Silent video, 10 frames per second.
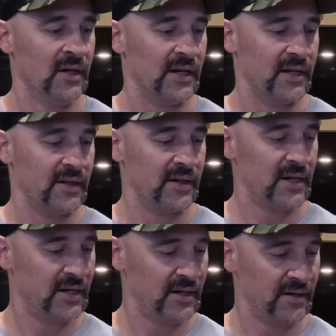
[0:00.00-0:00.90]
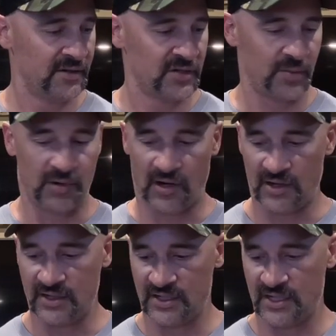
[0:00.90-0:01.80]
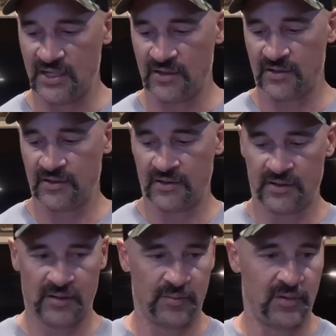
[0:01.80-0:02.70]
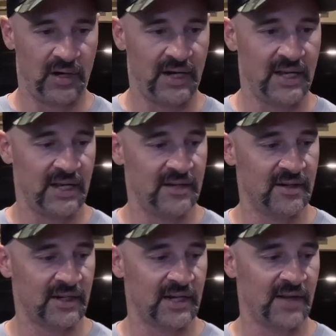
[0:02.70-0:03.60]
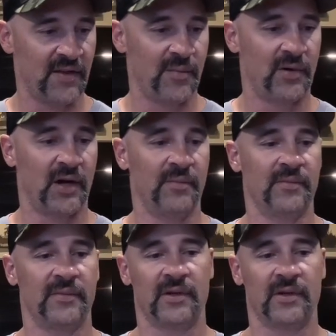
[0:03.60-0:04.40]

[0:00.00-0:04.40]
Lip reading: another super hardened steel broadhead, you're not going to have that problem.